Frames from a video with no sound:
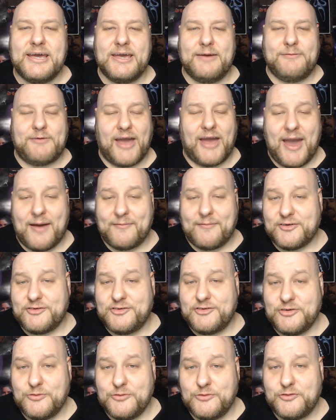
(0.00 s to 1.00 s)
If you have to
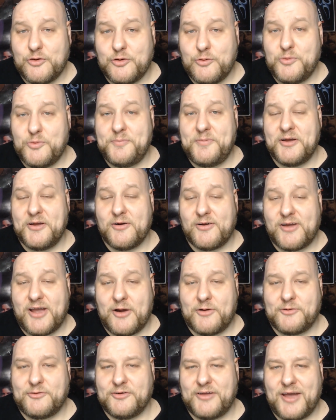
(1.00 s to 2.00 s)
choose, who would be your
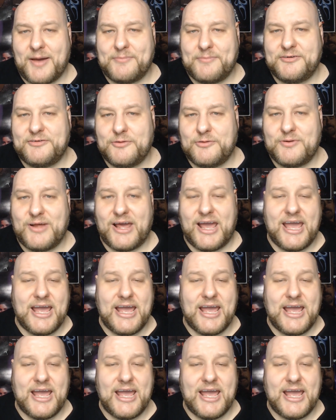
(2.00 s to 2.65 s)
character of the episode?